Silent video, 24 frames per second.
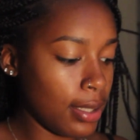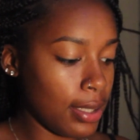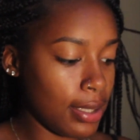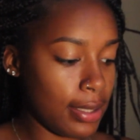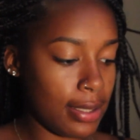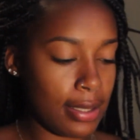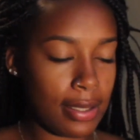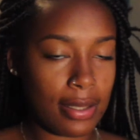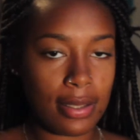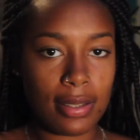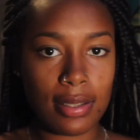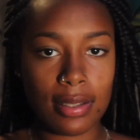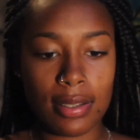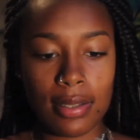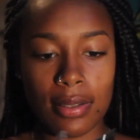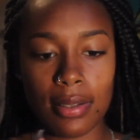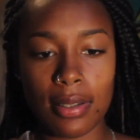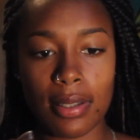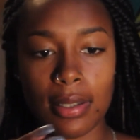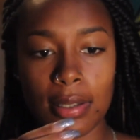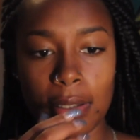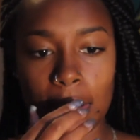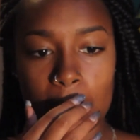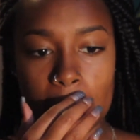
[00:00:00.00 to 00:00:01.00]
this
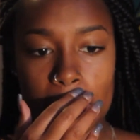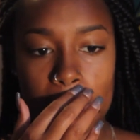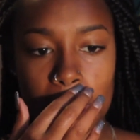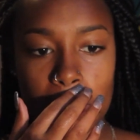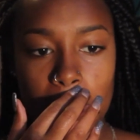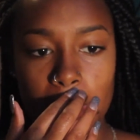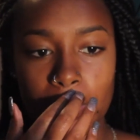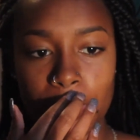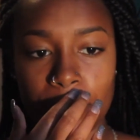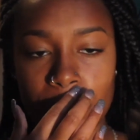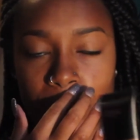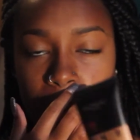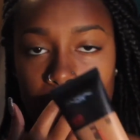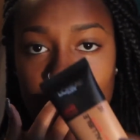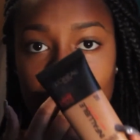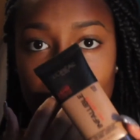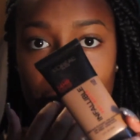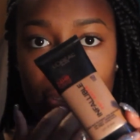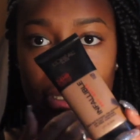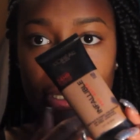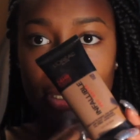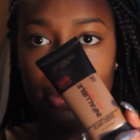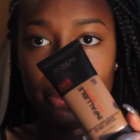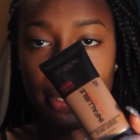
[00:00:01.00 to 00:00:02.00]
one, which is a
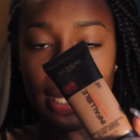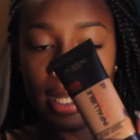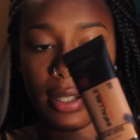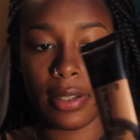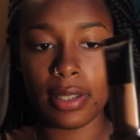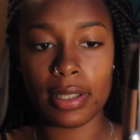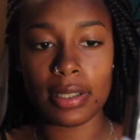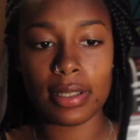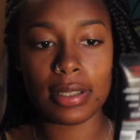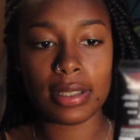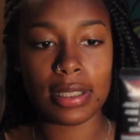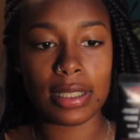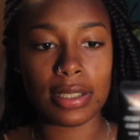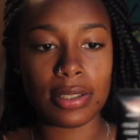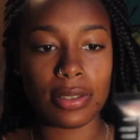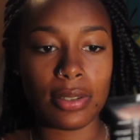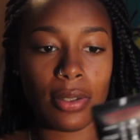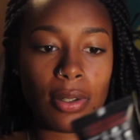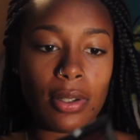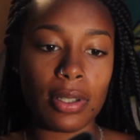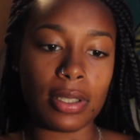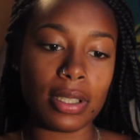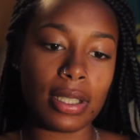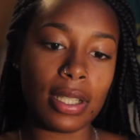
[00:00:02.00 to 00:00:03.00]
L'Oreal Paris. It's
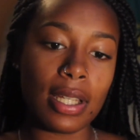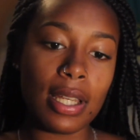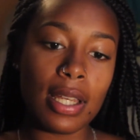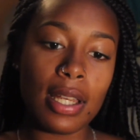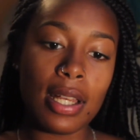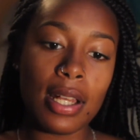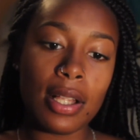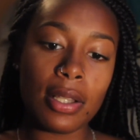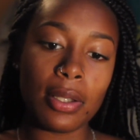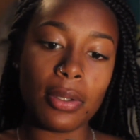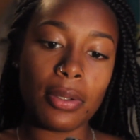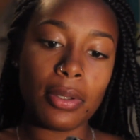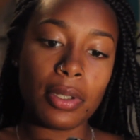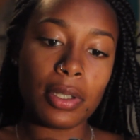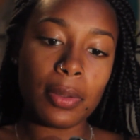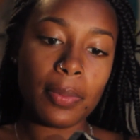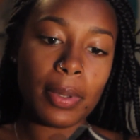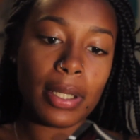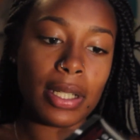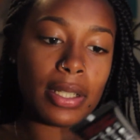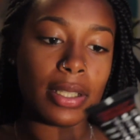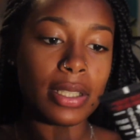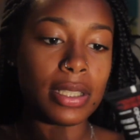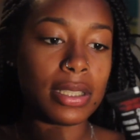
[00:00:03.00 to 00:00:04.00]
called L'Oreal
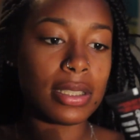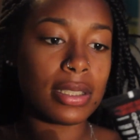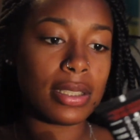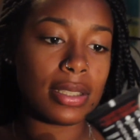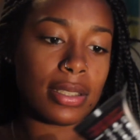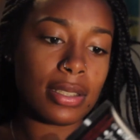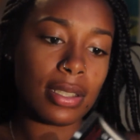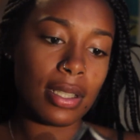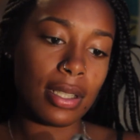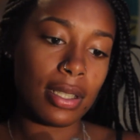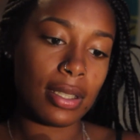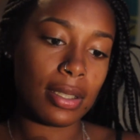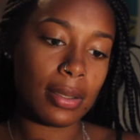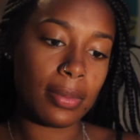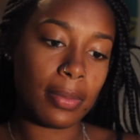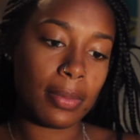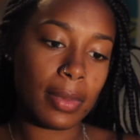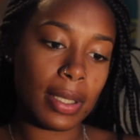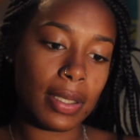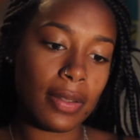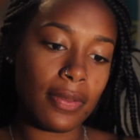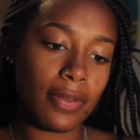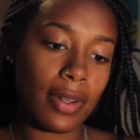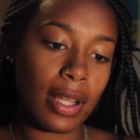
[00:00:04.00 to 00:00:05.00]
Paris
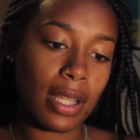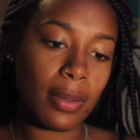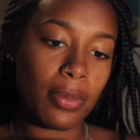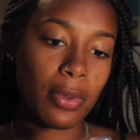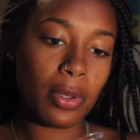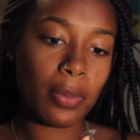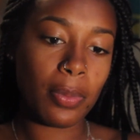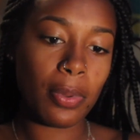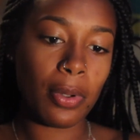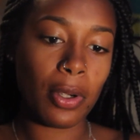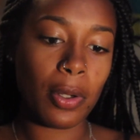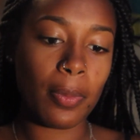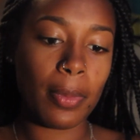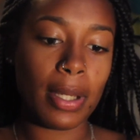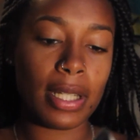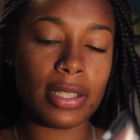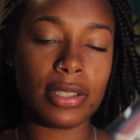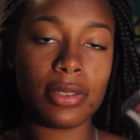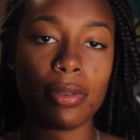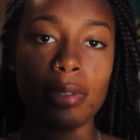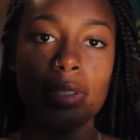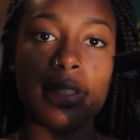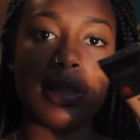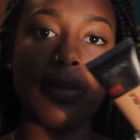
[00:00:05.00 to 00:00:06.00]
Infallible Pro
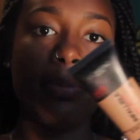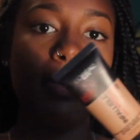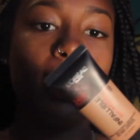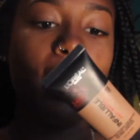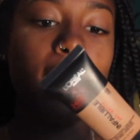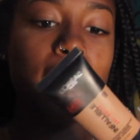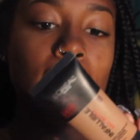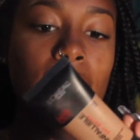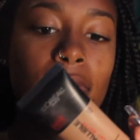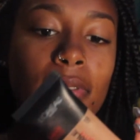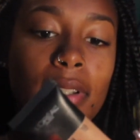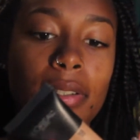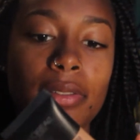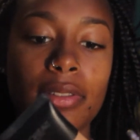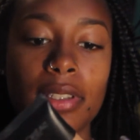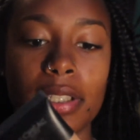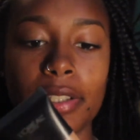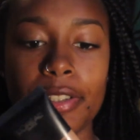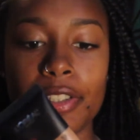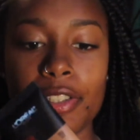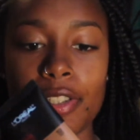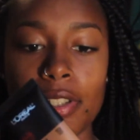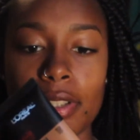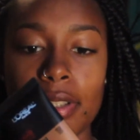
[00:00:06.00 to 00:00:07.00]
Matte. So it's a matte
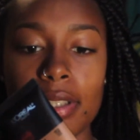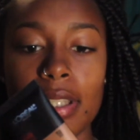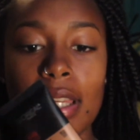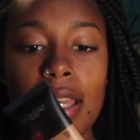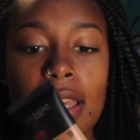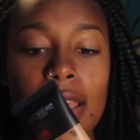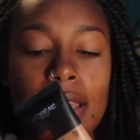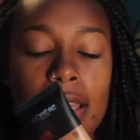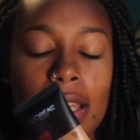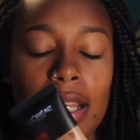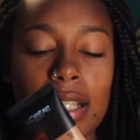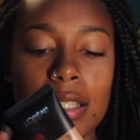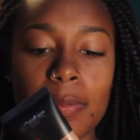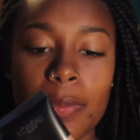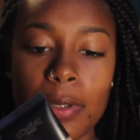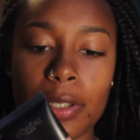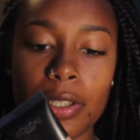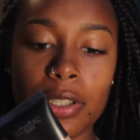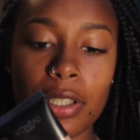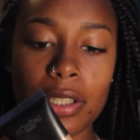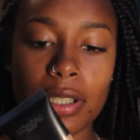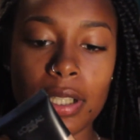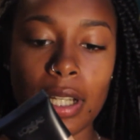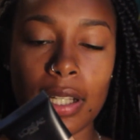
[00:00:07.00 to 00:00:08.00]
foundation. It has
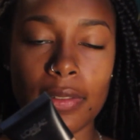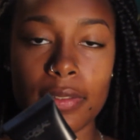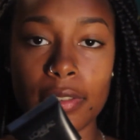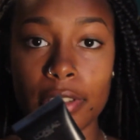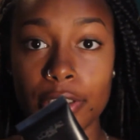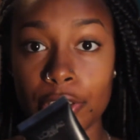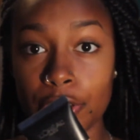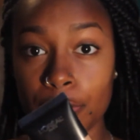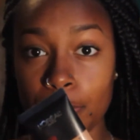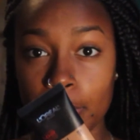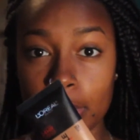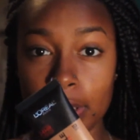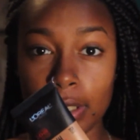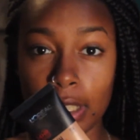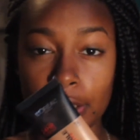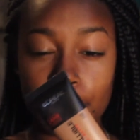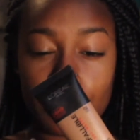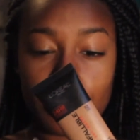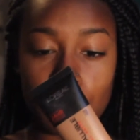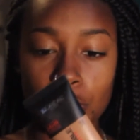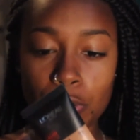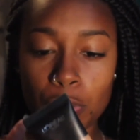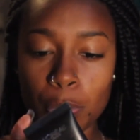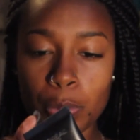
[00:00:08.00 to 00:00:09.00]
pretty good coverage, but not
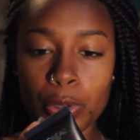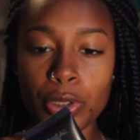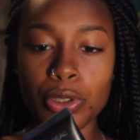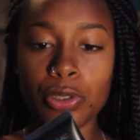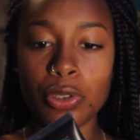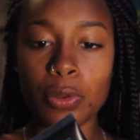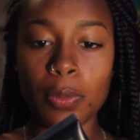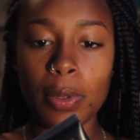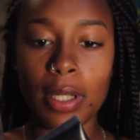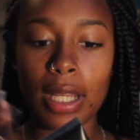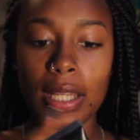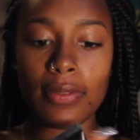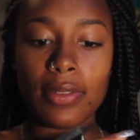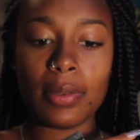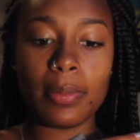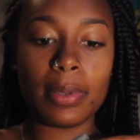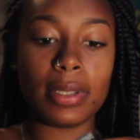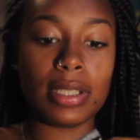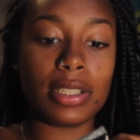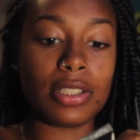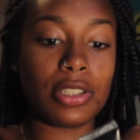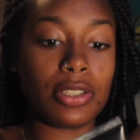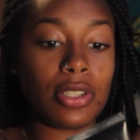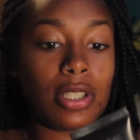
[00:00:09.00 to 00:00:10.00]
super heavy,
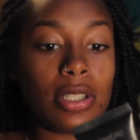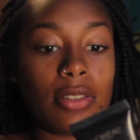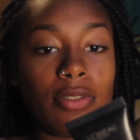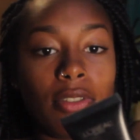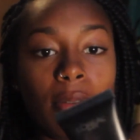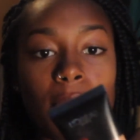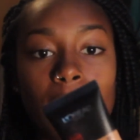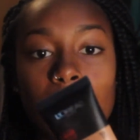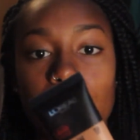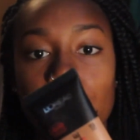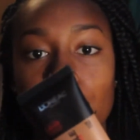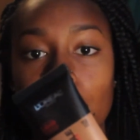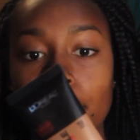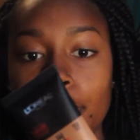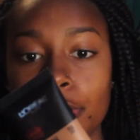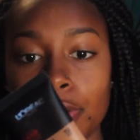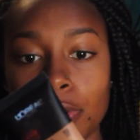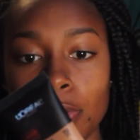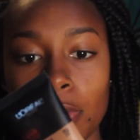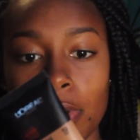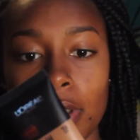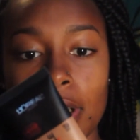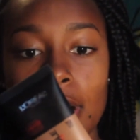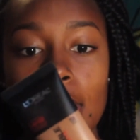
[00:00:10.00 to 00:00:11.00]
but it's good from the
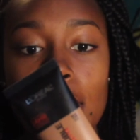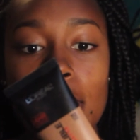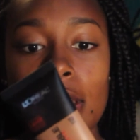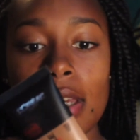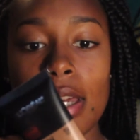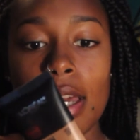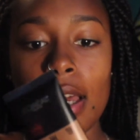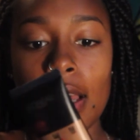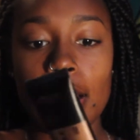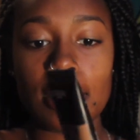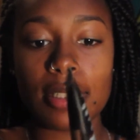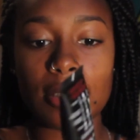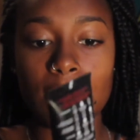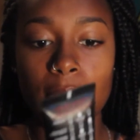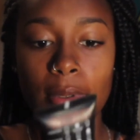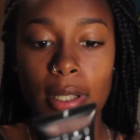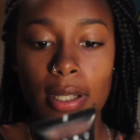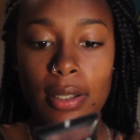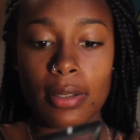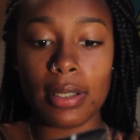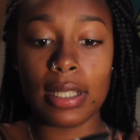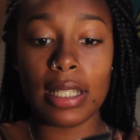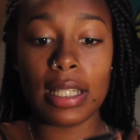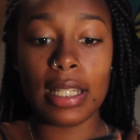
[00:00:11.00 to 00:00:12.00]
drugstore as
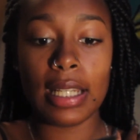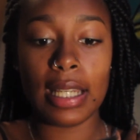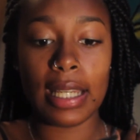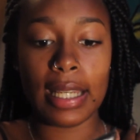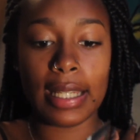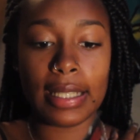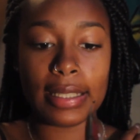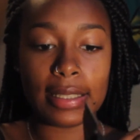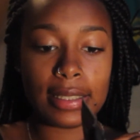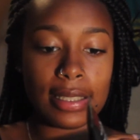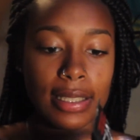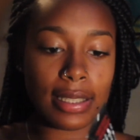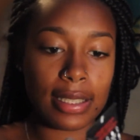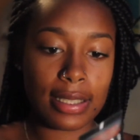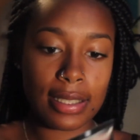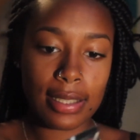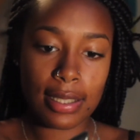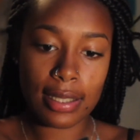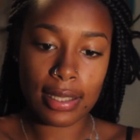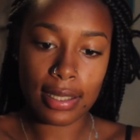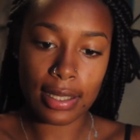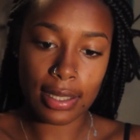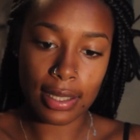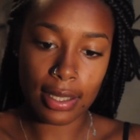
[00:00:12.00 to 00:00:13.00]
well. And this
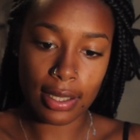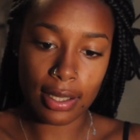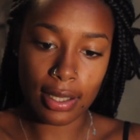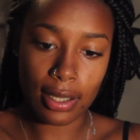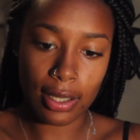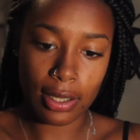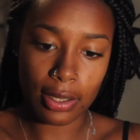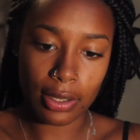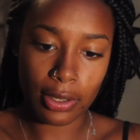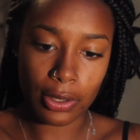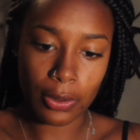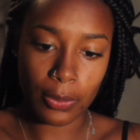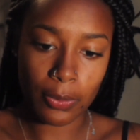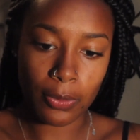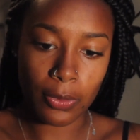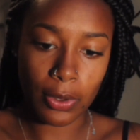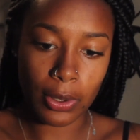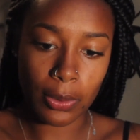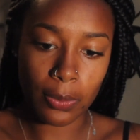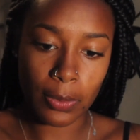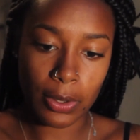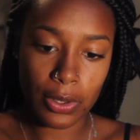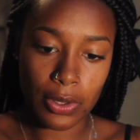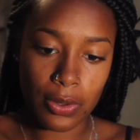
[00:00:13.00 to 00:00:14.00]
is in the color
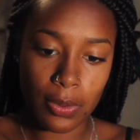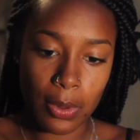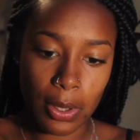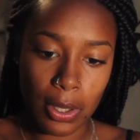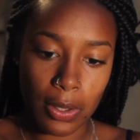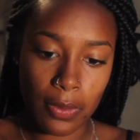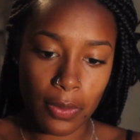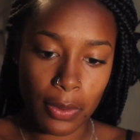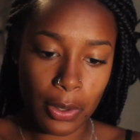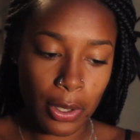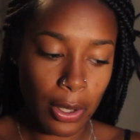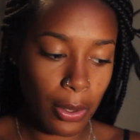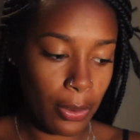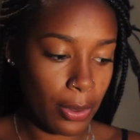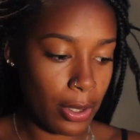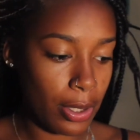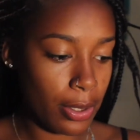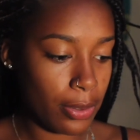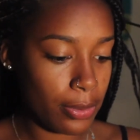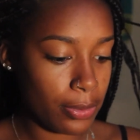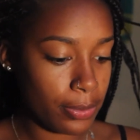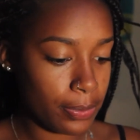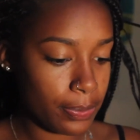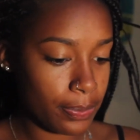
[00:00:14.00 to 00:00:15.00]
1112
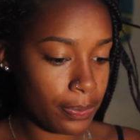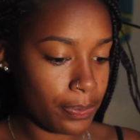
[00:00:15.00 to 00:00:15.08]
Cocoa.